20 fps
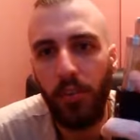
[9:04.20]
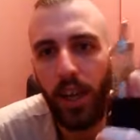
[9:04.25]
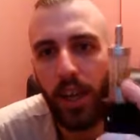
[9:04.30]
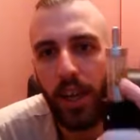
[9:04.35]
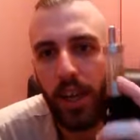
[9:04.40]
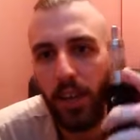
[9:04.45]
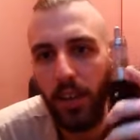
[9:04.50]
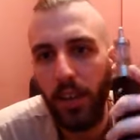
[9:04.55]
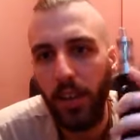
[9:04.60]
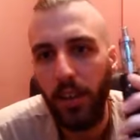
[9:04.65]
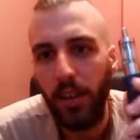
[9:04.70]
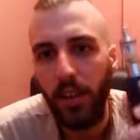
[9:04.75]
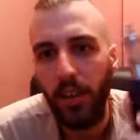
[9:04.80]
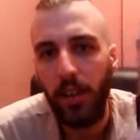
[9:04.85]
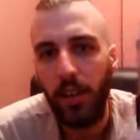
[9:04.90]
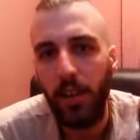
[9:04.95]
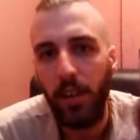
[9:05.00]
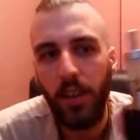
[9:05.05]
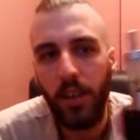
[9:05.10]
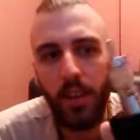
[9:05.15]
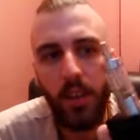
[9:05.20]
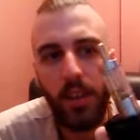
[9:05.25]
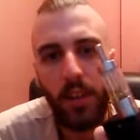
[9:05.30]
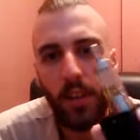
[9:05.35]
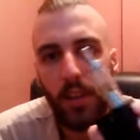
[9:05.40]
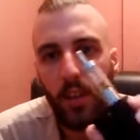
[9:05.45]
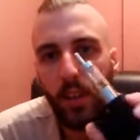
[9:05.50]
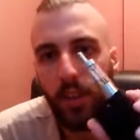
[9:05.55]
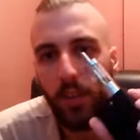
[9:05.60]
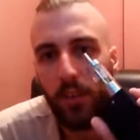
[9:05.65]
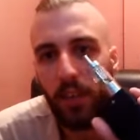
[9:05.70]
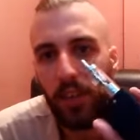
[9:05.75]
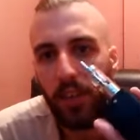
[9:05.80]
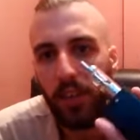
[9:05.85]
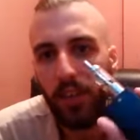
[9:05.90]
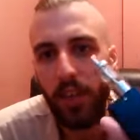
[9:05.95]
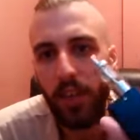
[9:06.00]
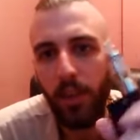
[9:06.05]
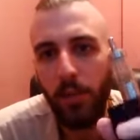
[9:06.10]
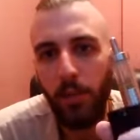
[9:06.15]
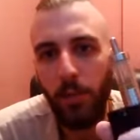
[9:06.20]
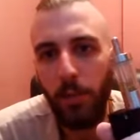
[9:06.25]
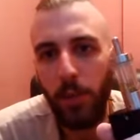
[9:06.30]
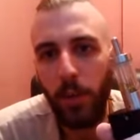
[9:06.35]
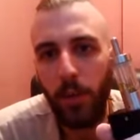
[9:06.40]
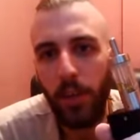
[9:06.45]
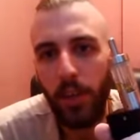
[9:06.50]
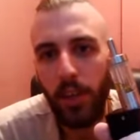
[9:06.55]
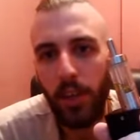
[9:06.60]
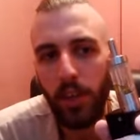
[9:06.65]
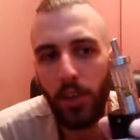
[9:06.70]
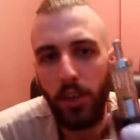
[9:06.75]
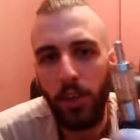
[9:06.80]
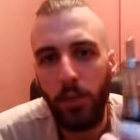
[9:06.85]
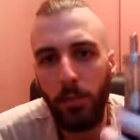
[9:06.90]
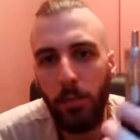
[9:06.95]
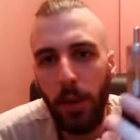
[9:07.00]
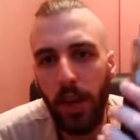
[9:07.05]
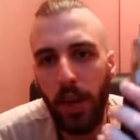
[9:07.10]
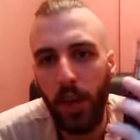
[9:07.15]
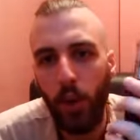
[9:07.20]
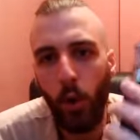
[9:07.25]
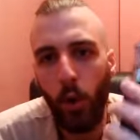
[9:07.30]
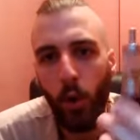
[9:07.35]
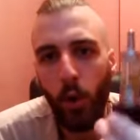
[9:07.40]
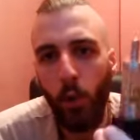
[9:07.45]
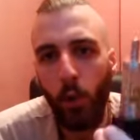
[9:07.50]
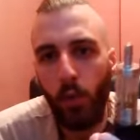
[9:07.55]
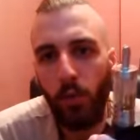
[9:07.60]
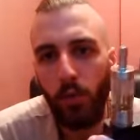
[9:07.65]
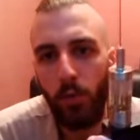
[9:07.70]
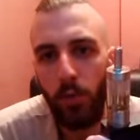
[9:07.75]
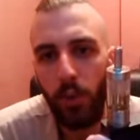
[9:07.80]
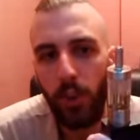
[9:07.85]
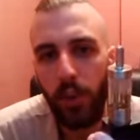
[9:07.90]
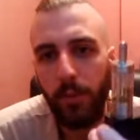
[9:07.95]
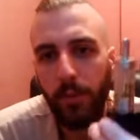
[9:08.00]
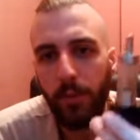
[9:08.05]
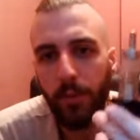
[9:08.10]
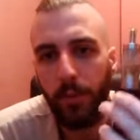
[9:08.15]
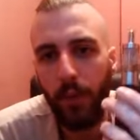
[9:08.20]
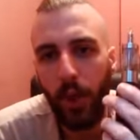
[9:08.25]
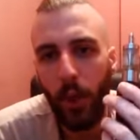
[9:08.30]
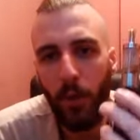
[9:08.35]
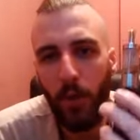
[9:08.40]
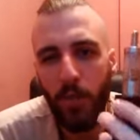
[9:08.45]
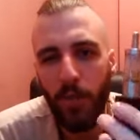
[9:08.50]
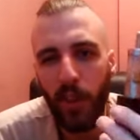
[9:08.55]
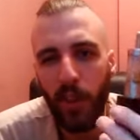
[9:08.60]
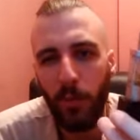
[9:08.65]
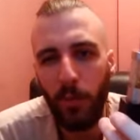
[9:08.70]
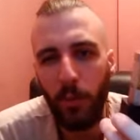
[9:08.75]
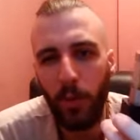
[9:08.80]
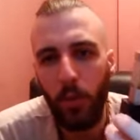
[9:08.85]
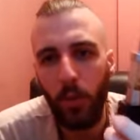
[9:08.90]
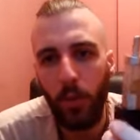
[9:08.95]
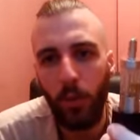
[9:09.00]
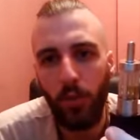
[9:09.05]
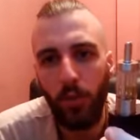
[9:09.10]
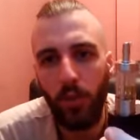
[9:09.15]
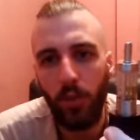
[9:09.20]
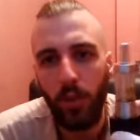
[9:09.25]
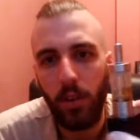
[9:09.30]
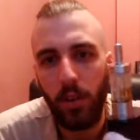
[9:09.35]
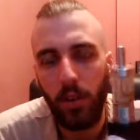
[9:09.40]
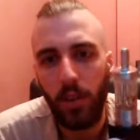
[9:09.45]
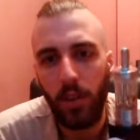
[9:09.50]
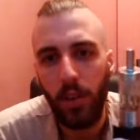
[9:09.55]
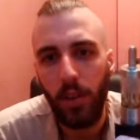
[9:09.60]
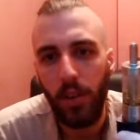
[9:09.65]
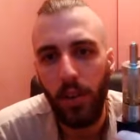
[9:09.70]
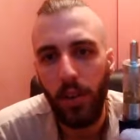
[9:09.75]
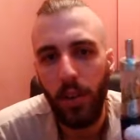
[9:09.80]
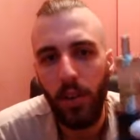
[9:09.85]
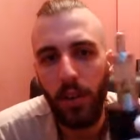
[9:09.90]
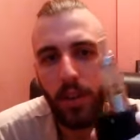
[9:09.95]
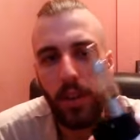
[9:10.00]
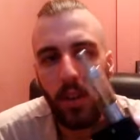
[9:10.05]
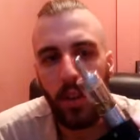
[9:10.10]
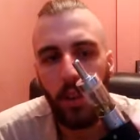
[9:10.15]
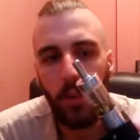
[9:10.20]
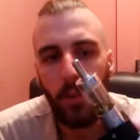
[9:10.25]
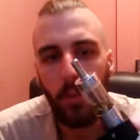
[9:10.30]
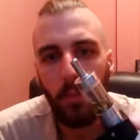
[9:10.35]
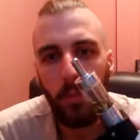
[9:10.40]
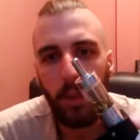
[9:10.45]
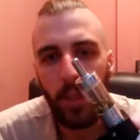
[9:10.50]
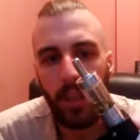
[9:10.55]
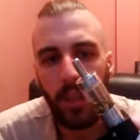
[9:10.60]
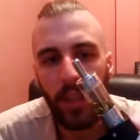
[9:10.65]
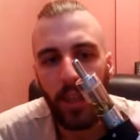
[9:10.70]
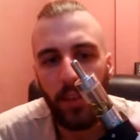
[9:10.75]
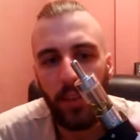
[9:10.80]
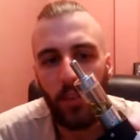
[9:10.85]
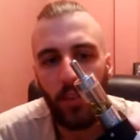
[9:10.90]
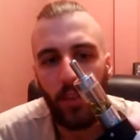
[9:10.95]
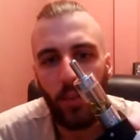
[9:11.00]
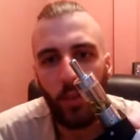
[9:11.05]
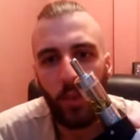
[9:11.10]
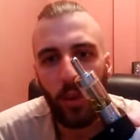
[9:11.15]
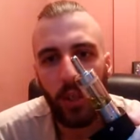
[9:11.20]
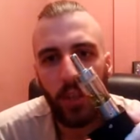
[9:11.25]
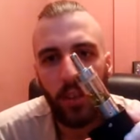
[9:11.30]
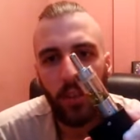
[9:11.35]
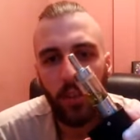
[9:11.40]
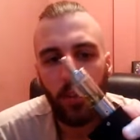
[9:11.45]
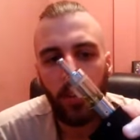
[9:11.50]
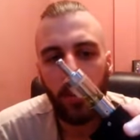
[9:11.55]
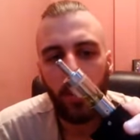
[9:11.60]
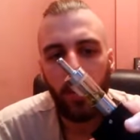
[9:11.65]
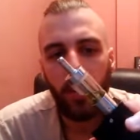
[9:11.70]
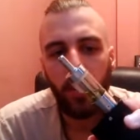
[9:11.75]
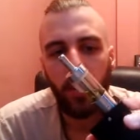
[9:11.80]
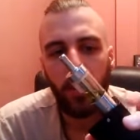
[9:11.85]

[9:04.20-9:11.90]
this tank, obviously except for buying spare coils for it, hopefully them coils may get sorted.